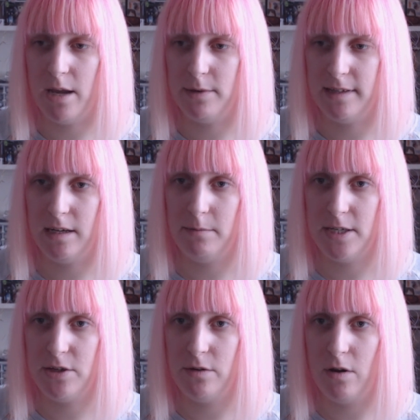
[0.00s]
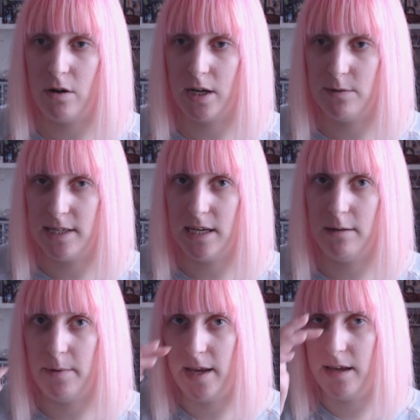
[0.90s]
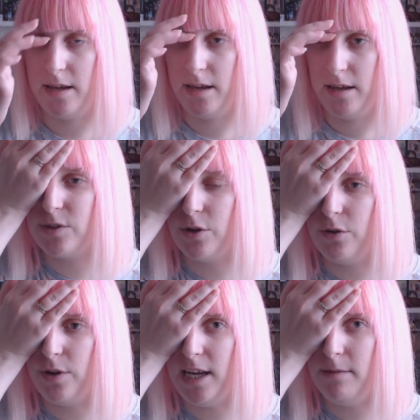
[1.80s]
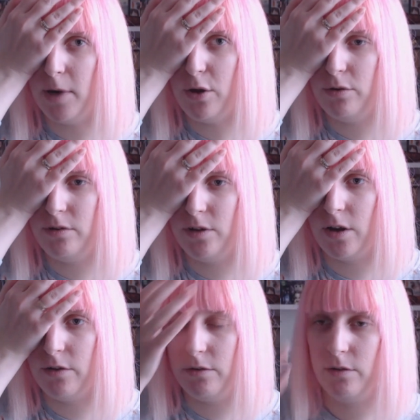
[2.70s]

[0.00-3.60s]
It was a little bit too long and it was a little bit too emo, know?